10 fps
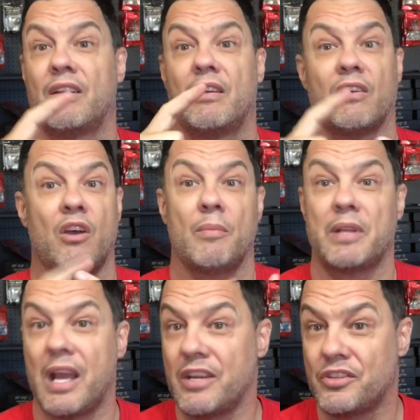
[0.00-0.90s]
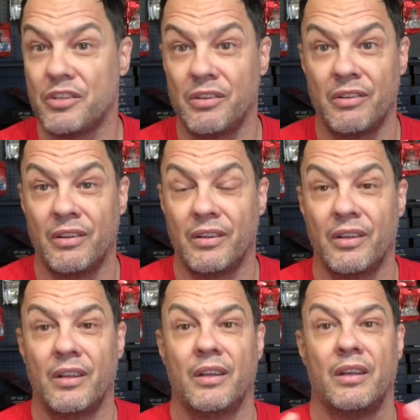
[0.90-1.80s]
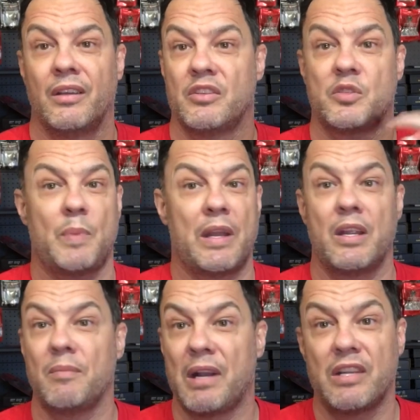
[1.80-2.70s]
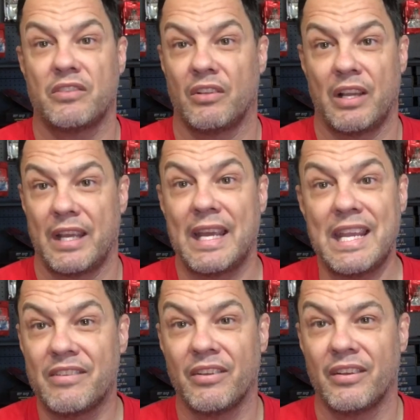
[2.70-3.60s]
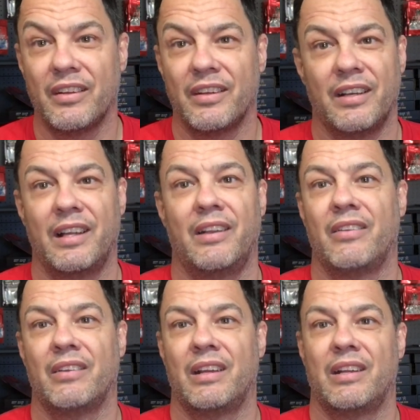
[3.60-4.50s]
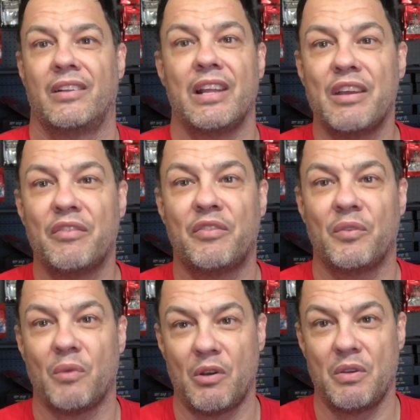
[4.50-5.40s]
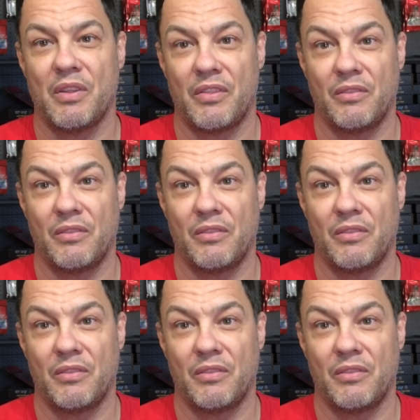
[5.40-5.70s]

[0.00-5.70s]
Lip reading: accommodation, spending money to like eat and live while you're